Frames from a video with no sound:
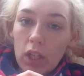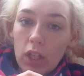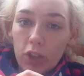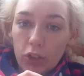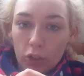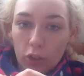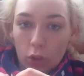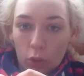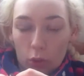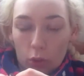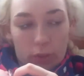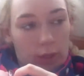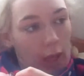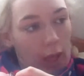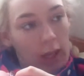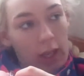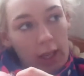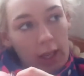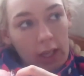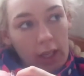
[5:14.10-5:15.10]
So
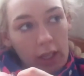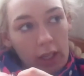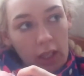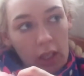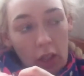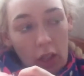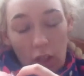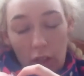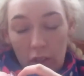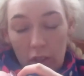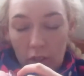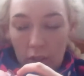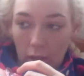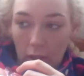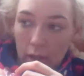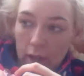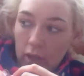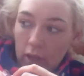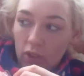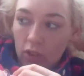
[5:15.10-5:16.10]
that lady is
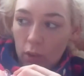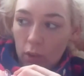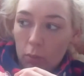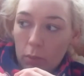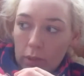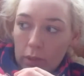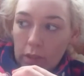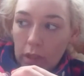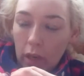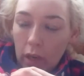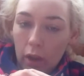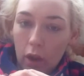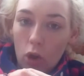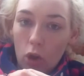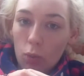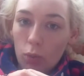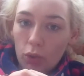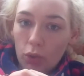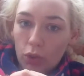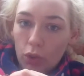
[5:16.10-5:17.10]
like someone that I
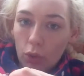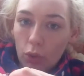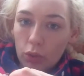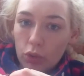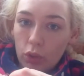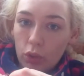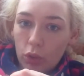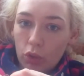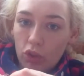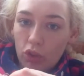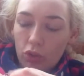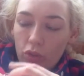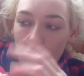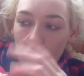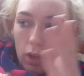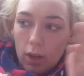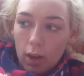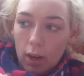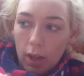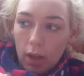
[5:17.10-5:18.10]
always go to. She's
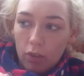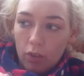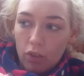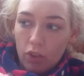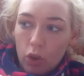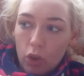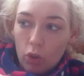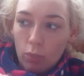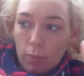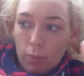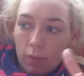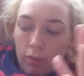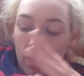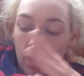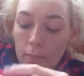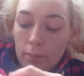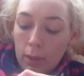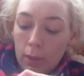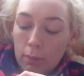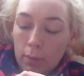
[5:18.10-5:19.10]
done like a few
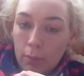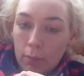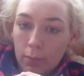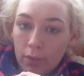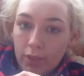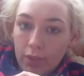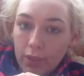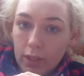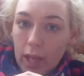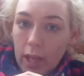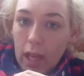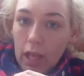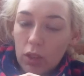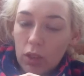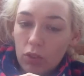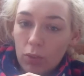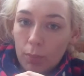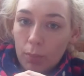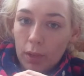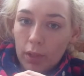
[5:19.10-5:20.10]
family members'
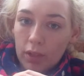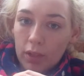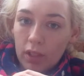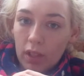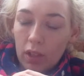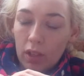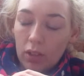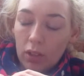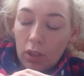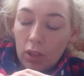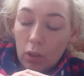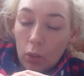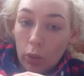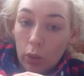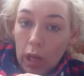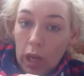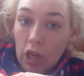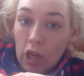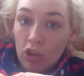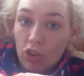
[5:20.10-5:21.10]
cakes for birthdays and
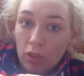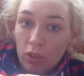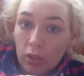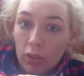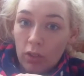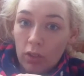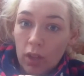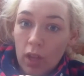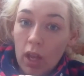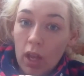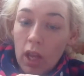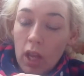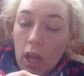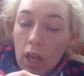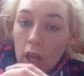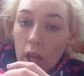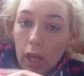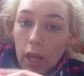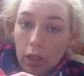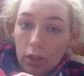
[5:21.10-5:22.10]
occasions,
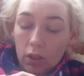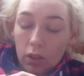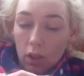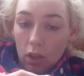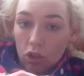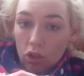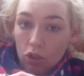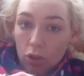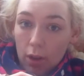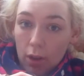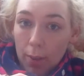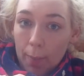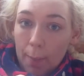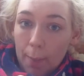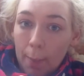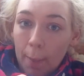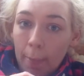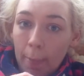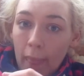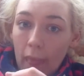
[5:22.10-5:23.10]
etc.
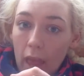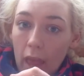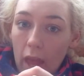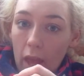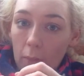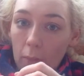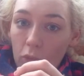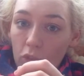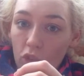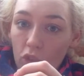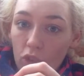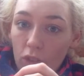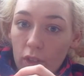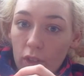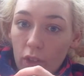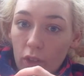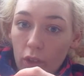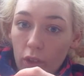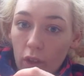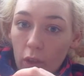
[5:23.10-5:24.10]
She's
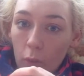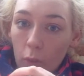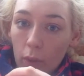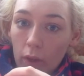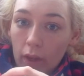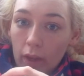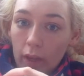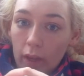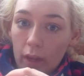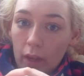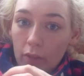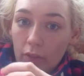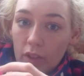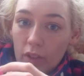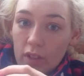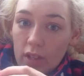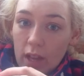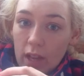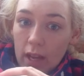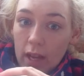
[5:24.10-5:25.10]
really good at her work and
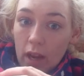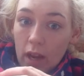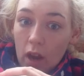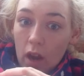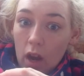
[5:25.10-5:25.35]
everything.